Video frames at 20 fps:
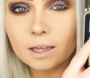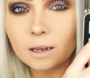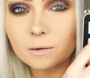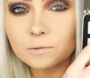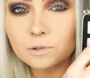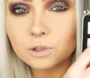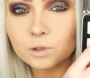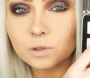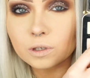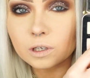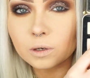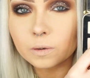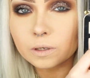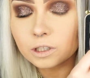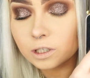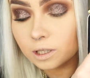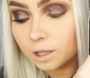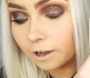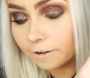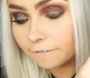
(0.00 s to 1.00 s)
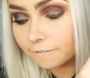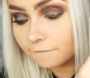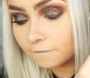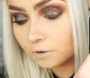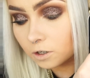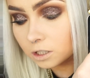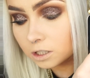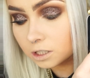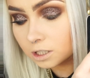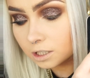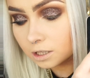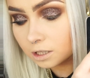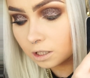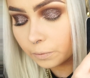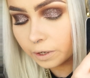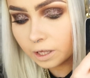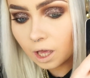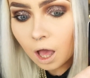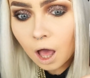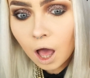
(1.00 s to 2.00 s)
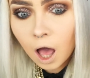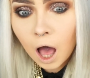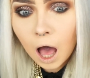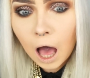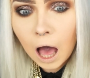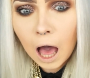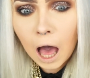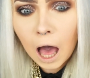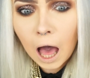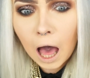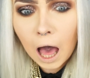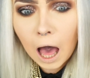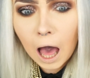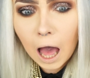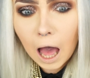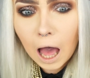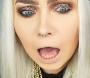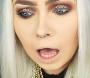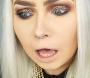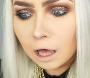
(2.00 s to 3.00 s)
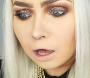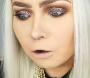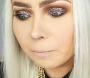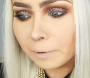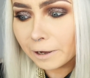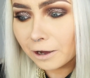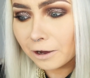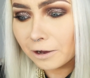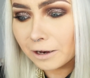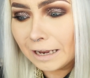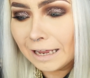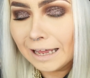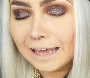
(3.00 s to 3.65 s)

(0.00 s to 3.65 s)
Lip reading: I'm just going to go into that first shade that we... Oh my god!